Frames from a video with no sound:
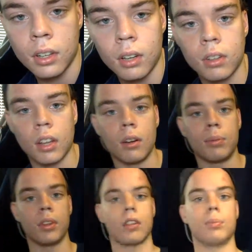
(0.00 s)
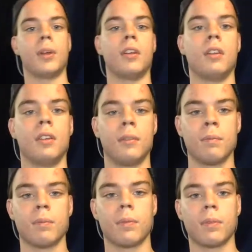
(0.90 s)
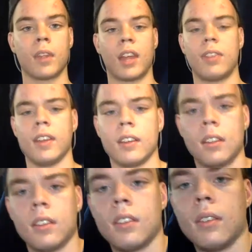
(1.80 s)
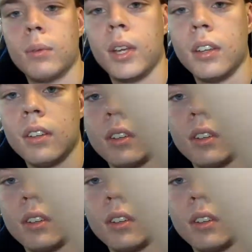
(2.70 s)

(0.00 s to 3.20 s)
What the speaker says: Okay, hopefully that's better. I think. Wait.